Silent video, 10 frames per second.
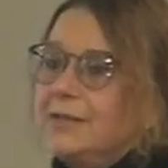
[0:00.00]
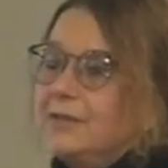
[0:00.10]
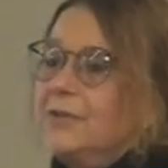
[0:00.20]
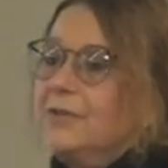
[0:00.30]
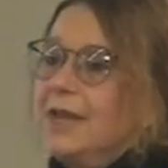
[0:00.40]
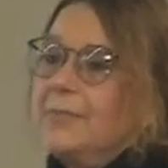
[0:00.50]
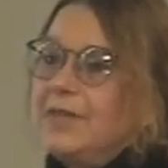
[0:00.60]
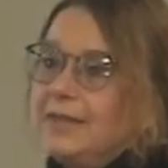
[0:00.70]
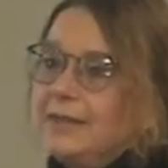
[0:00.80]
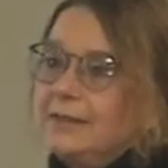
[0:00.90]
So in
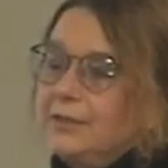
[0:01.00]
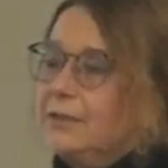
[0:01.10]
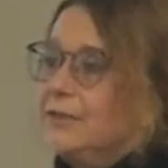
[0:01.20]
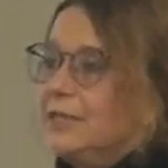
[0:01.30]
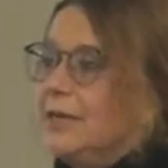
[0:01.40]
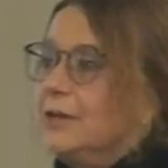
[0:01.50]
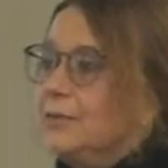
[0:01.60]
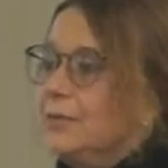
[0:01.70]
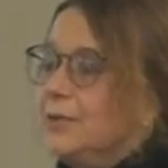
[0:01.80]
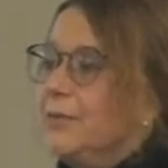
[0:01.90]
epithelial
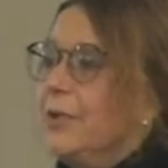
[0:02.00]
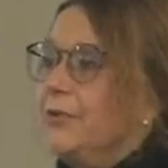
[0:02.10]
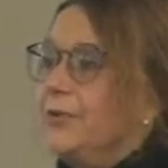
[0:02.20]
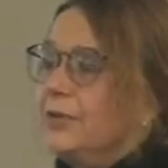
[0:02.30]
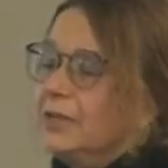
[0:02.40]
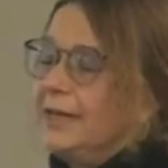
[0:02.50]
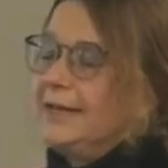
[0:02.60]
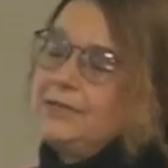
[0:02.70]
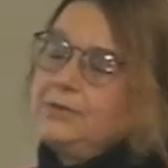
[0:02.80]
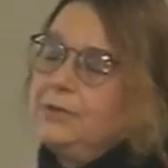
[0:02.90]
cells, which are both your
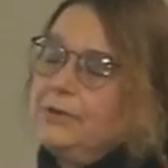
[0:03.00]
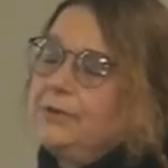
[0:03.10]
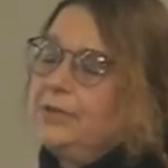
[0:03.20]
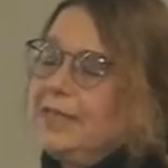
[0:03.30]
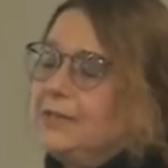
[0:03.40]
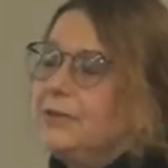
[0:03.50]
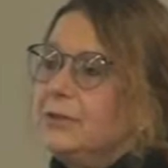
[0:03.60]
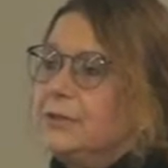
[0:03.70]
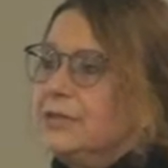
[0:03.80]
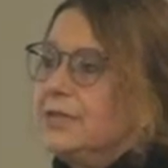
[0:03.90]

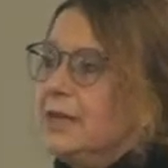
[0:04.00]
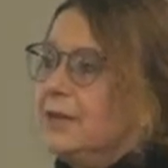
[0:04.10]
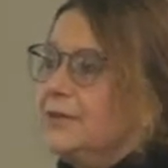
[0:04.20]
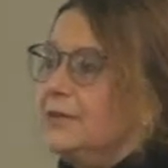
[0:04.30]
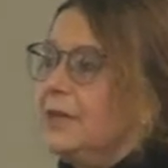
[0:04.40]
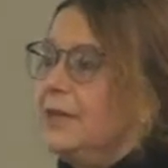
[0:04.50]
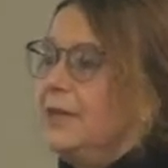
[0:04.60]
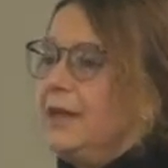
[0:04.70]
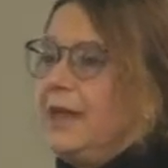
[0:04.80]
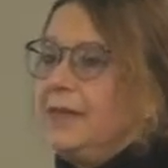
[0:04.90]
glandular cells
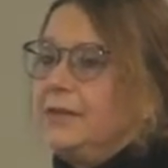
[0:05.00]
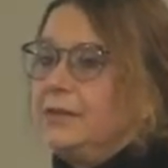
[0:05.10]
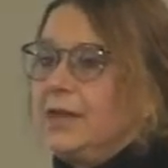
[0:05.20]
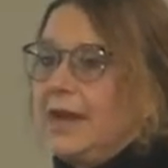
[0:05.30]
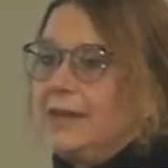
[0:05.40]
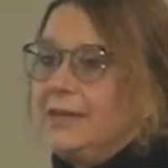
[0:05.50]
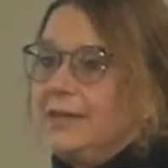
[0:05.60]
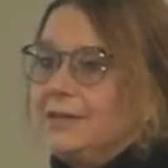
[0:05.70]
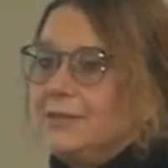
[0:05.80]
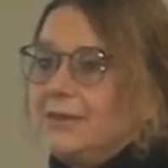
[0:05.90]
and the
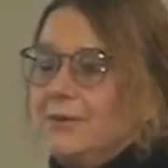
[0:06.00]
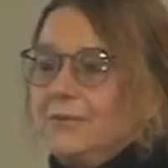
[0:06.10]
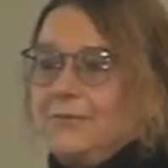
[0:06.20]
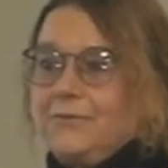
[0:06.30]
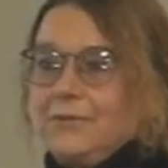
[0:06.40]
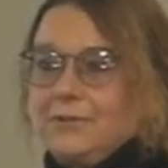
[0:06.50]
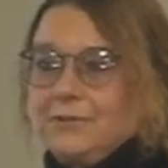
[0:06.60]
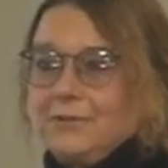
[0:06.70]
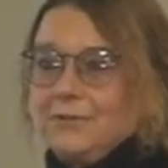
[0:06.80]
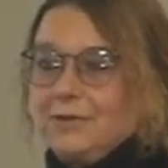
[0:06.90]
linings of
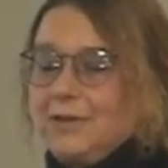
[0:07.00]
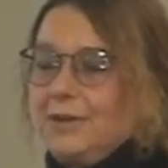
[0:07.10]
your